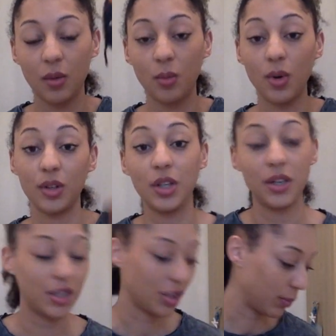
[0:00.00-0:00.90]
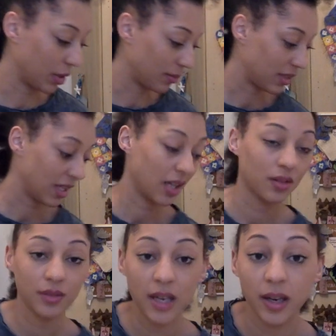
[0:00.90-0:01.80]
what colour I should put them
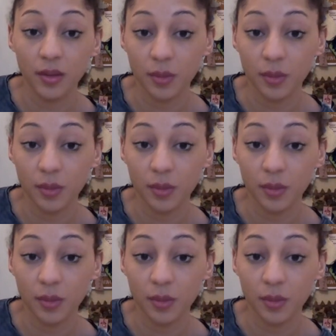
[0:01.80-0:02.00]
together in,